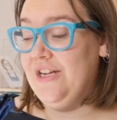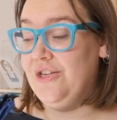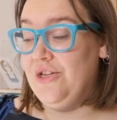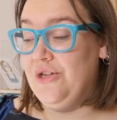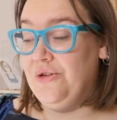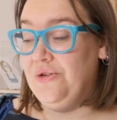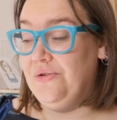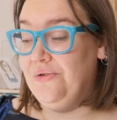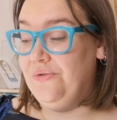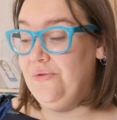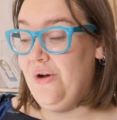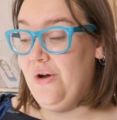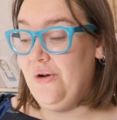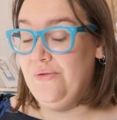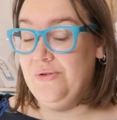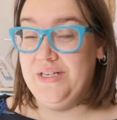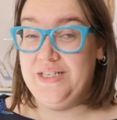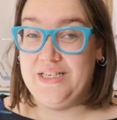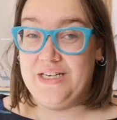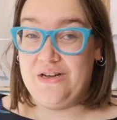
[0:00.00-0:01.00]
you
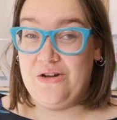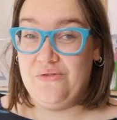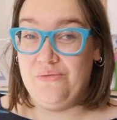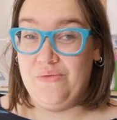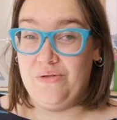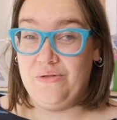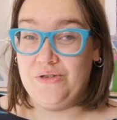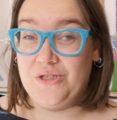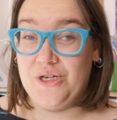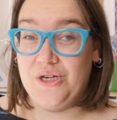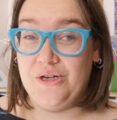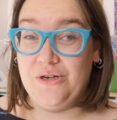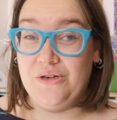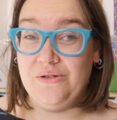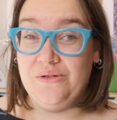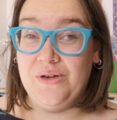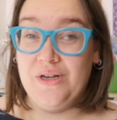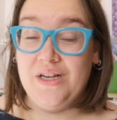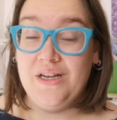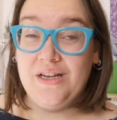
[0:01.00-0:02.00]
only tick off 1 or
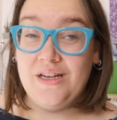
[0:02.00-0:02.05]
2,